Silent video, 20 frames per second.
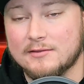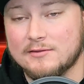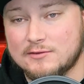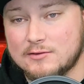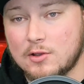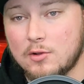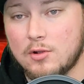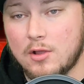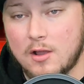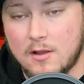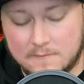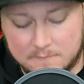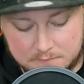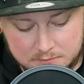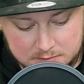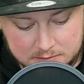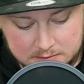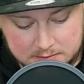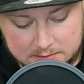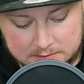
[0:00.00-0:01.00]
so long
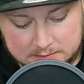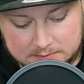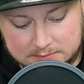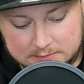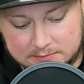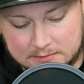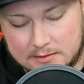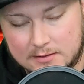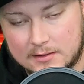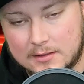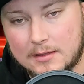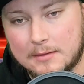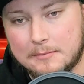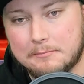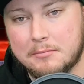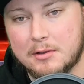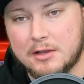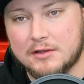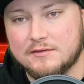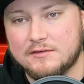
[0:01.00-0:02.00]
for this,
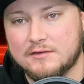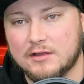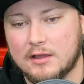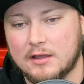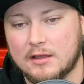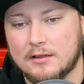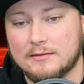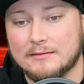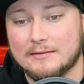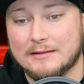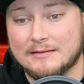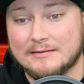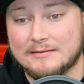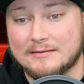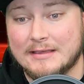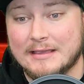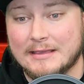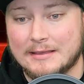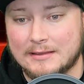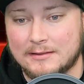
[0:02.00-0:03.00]
but let's
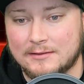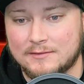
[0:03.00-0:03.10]
get